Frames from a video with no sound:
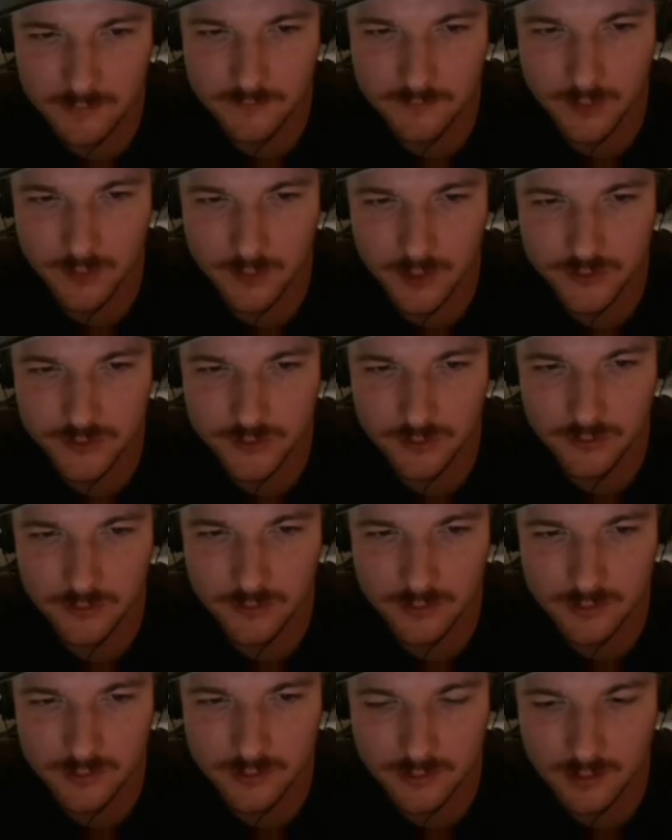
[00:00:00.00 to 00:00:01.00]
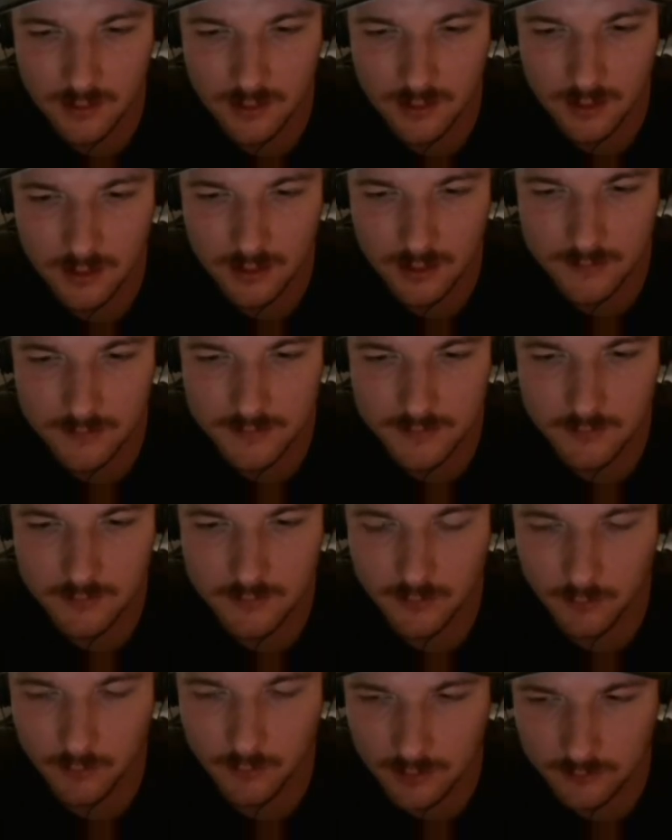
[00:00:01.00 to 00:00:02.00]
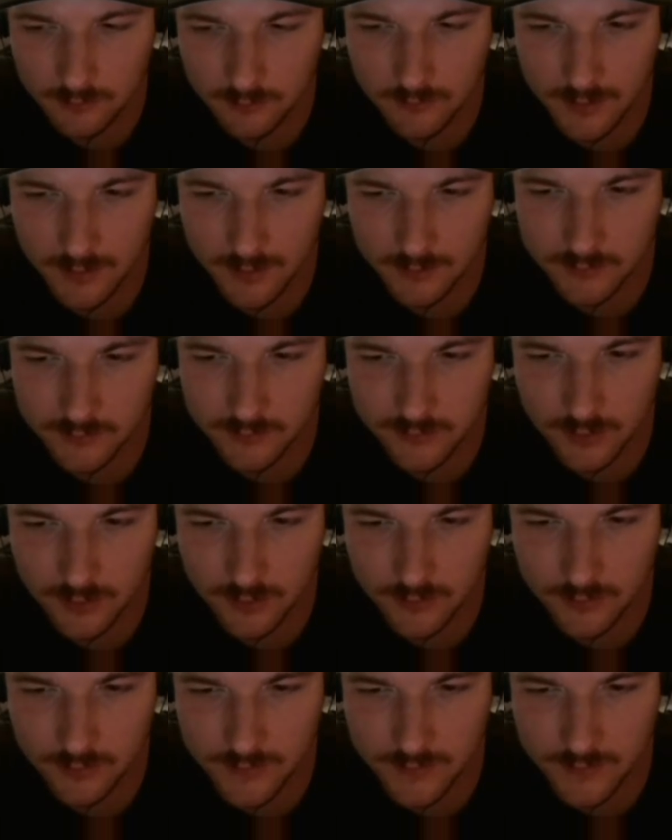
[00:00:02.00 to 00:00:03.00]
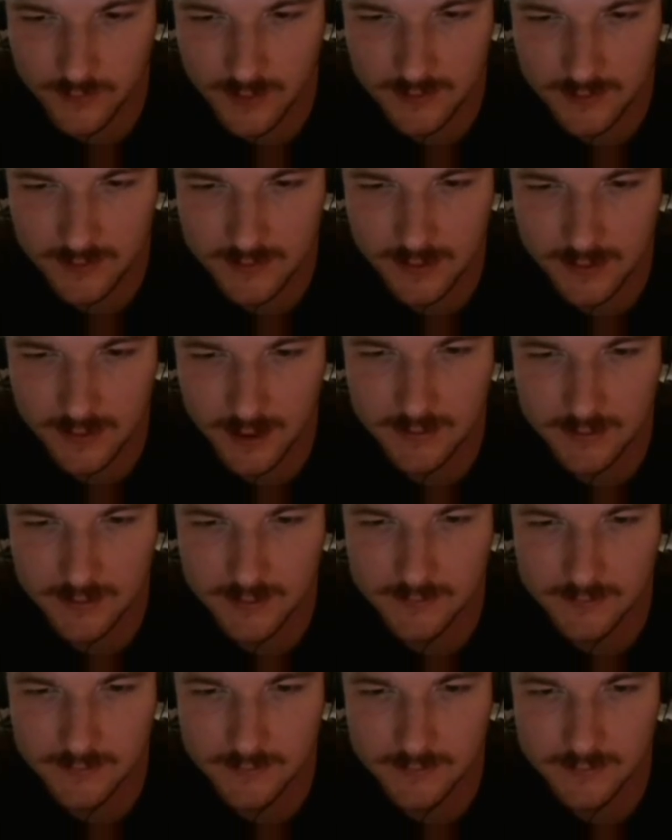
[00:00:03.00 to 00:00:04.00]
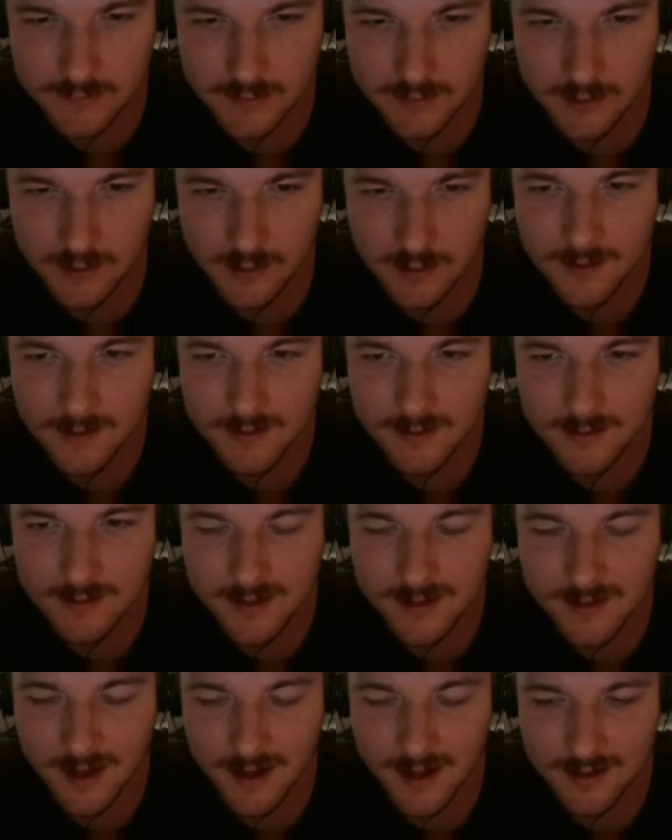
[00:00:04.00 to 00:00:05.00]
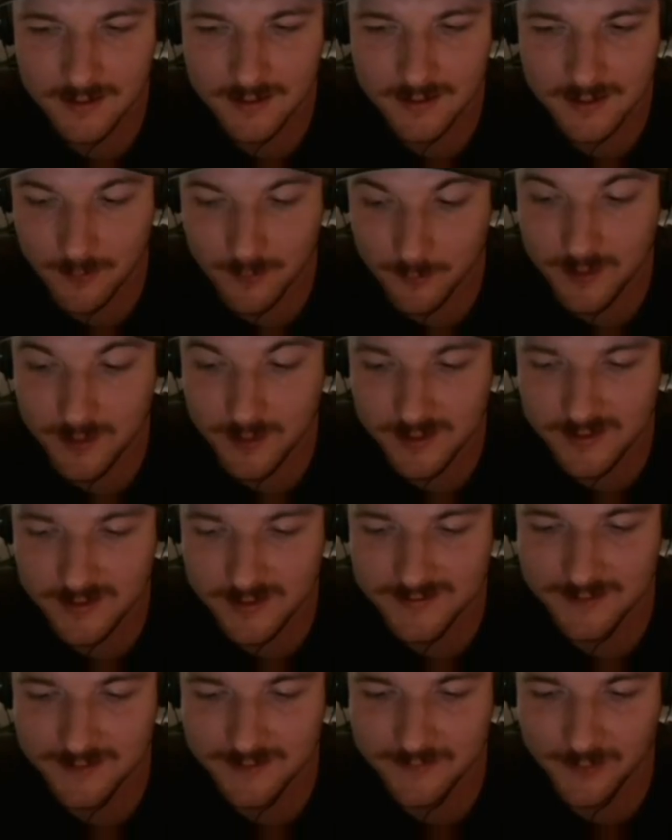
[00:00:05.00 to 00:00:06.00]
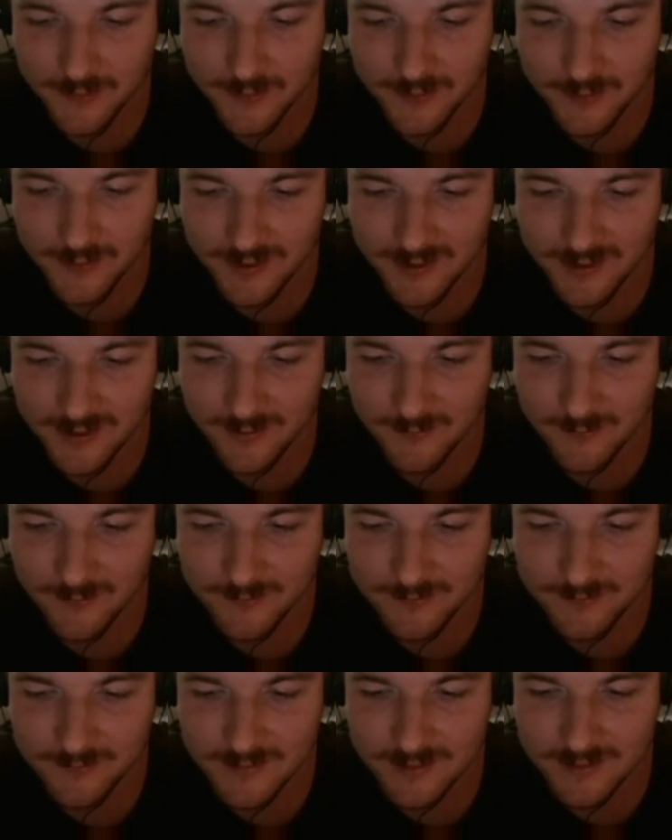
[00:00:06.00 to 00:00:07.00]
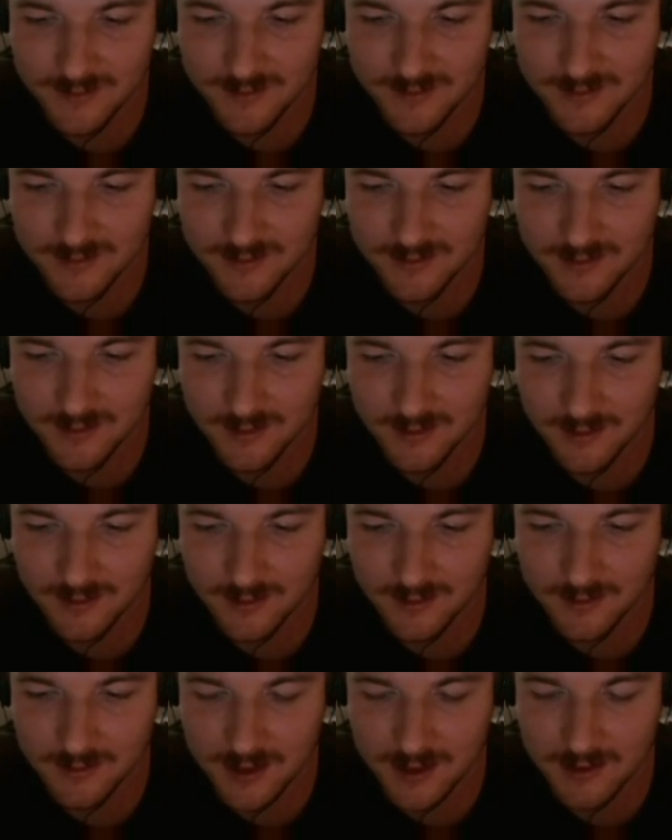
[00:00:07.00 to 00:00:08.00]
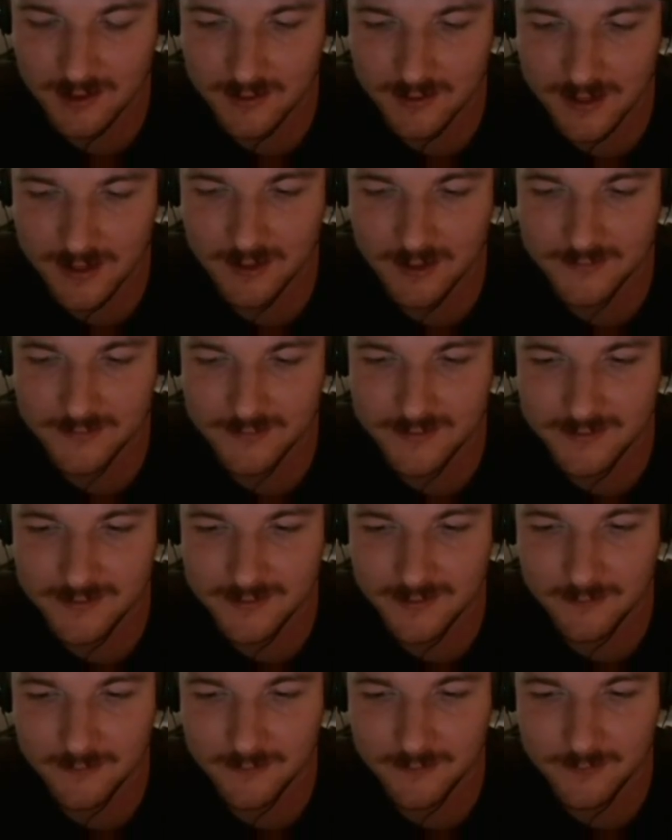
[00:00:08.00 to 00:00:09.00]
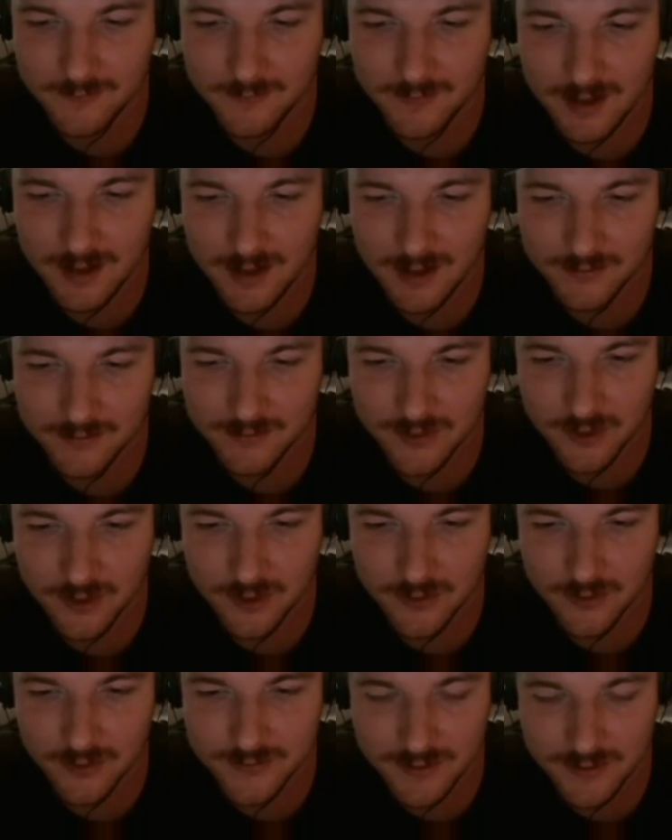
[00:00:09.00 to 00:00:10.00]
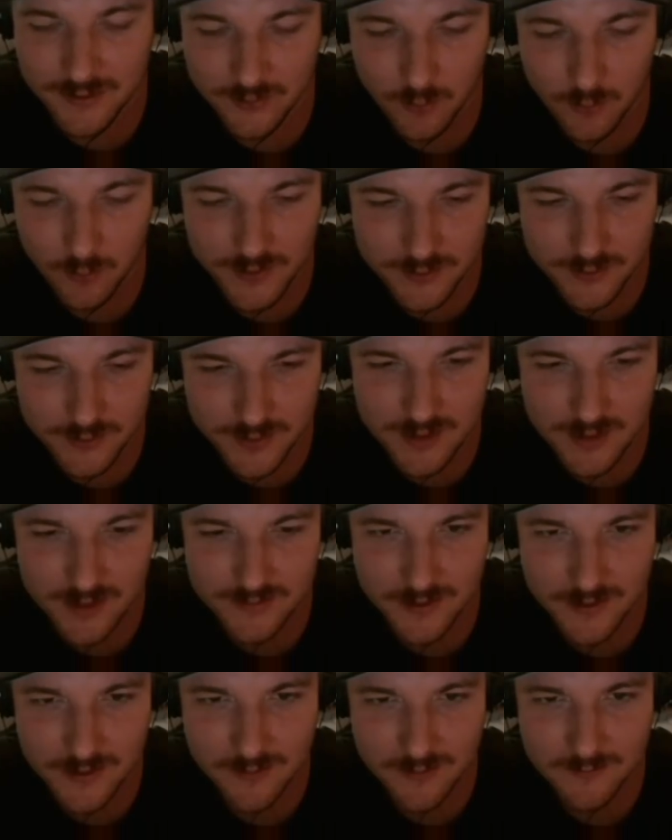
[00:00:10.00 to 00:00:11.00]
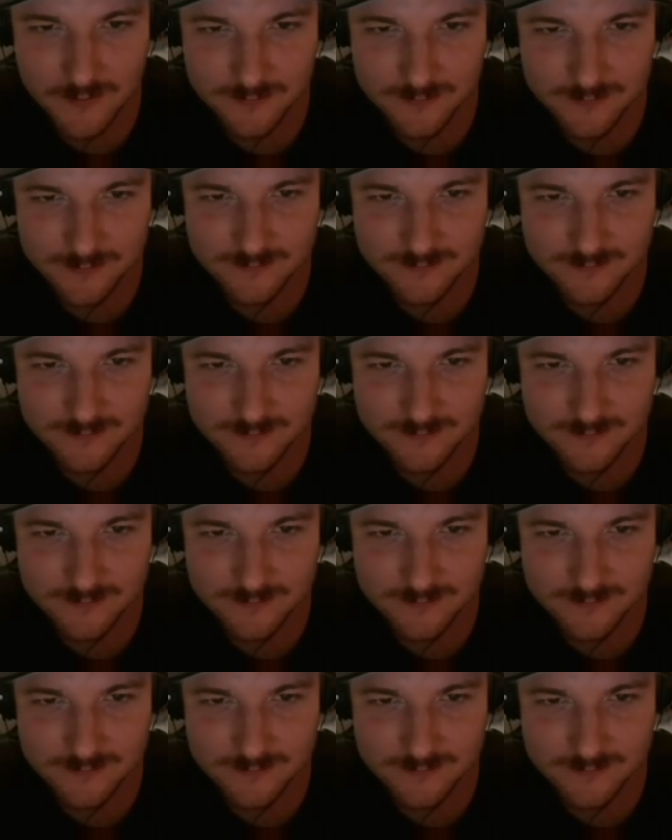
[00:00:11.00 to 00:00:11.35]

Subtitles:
influential because he was a rival of Alex Jones in the 1990s. He had a pretty insightful analysis of Alex Jones and his Y2K scare.